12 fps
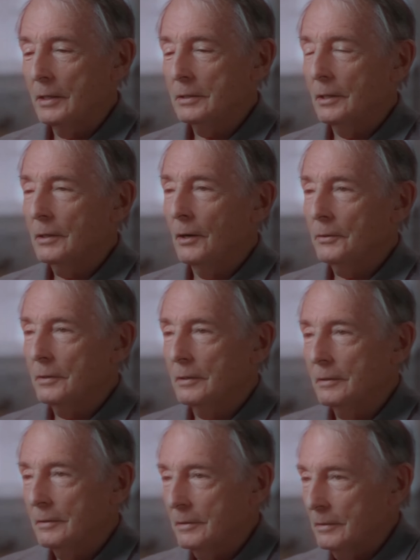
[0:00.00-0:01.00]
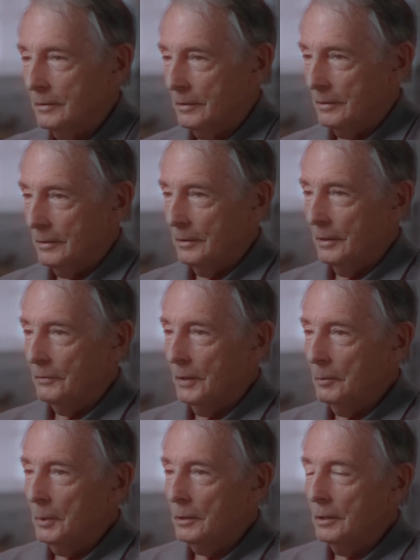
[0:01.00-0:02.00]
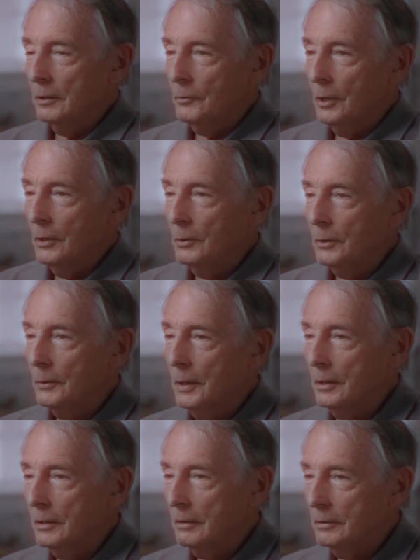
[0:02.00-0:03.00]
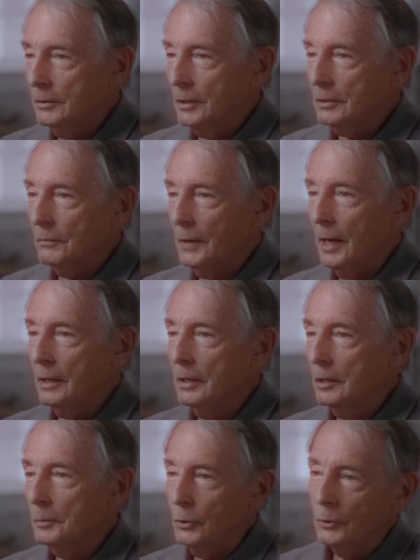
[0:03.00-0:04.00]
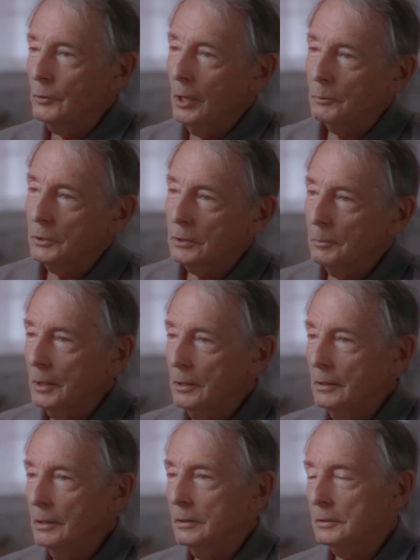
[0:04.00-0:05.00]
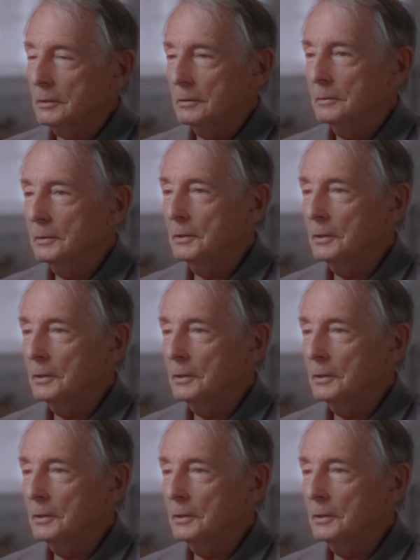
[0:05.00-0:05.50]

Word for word: I guess he thought that if he'd been done wrong, well, that justified him doing wrong to somebody else.